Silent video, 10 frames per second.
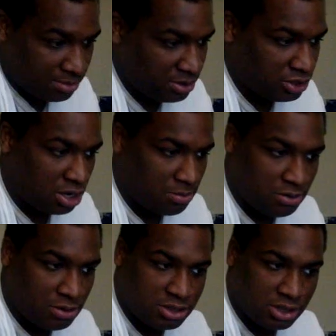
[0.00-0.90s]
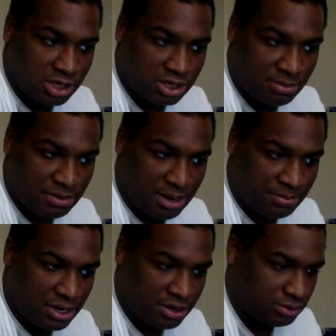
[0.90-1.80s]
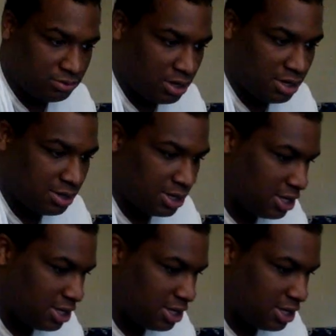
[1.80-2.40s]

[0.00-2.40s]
I think John Morrison needs to be up there as well.